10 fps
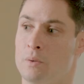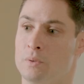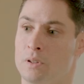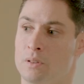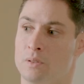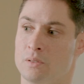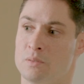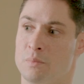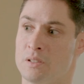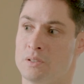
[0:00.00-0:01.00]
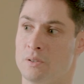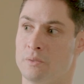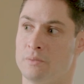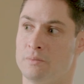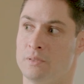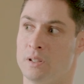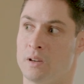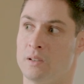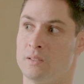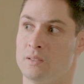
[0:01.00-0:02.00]
I really thought to myself, you
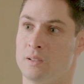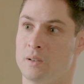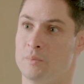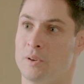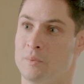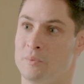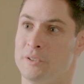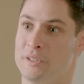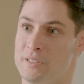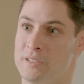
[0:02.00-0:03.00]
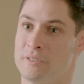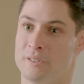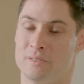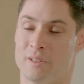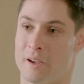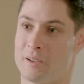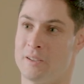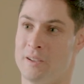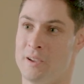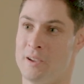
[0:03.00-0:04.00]
know, I'm really different. Like,
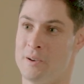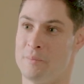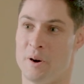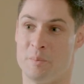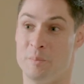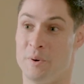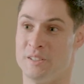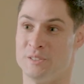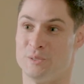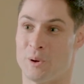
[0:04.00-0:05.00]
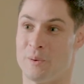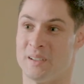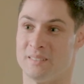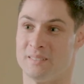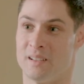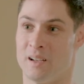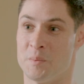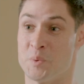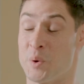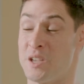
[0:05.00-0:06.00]
my upper body's growing
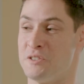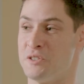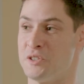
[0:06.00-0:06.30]
the way that it